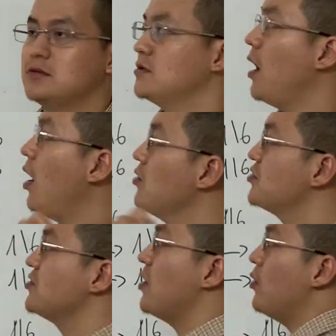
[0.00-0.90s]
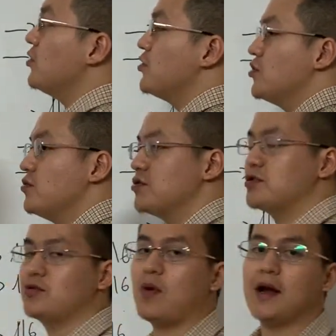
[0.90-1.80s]
The host know you choose
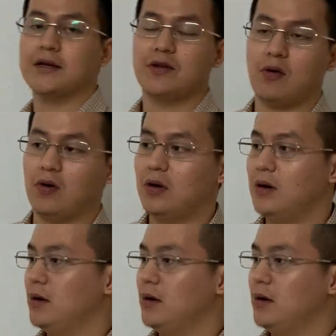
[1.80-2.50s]
the right door.